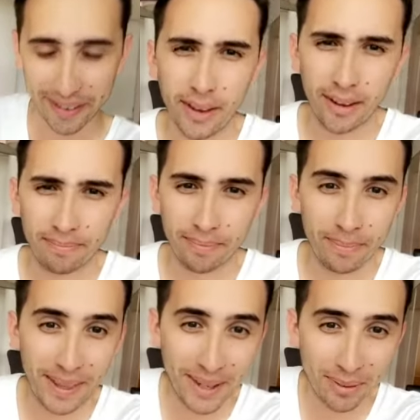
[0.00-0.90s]
But
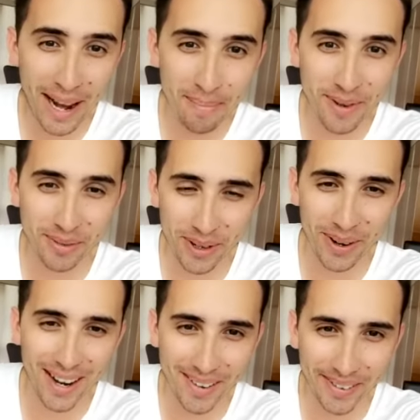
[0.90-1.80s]
that's what happens when you
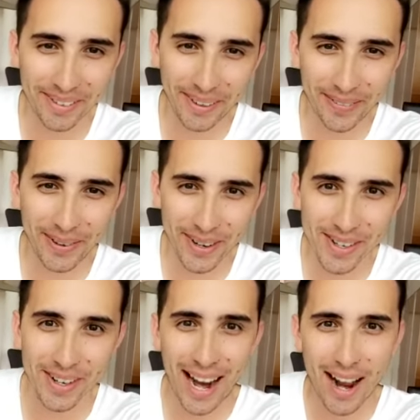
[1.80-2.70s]
ask yourself the
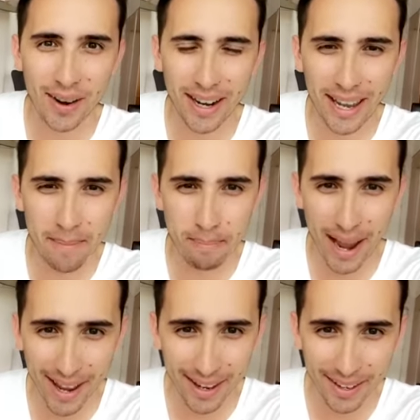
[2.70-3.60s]
question, how can I get
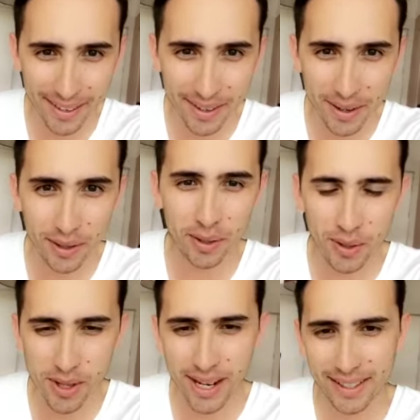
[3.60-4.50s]
paid to do
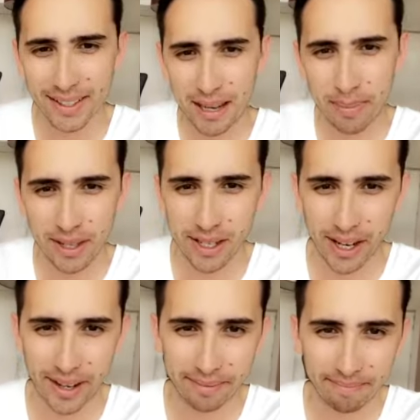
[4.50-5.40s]
the next step in the
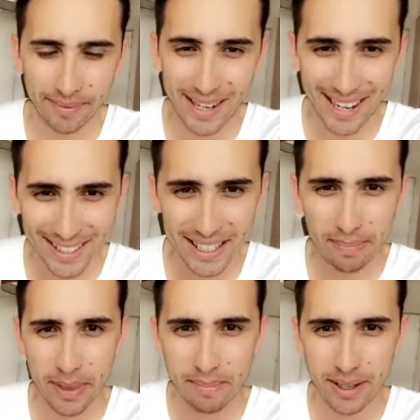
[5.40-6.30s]
chain, the next step
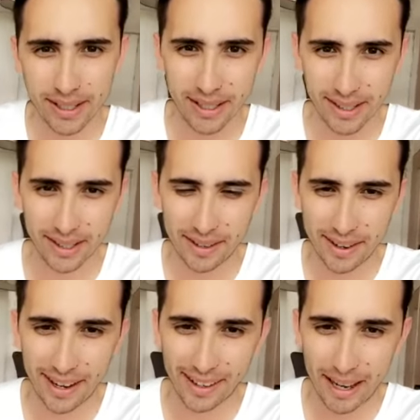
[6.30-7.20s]
in the business?
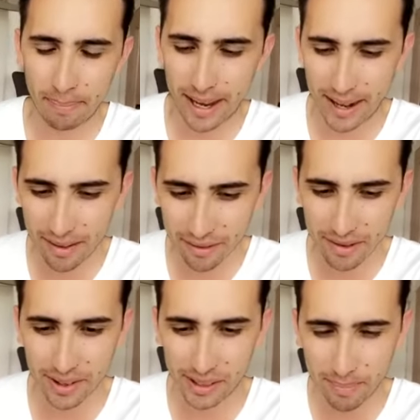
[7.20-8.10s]
How can I get paid every
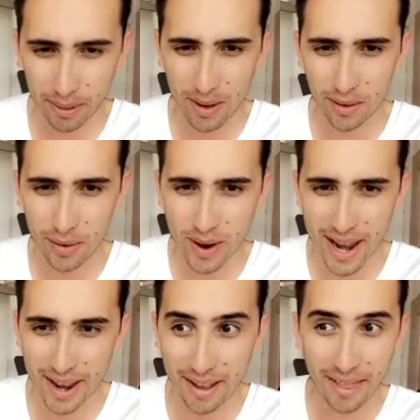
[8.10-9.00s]
step along the
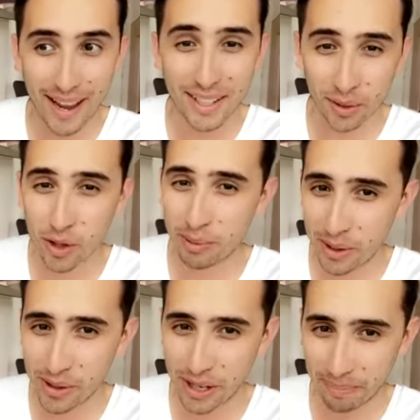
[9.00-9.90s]
way? That's entrepreneurship.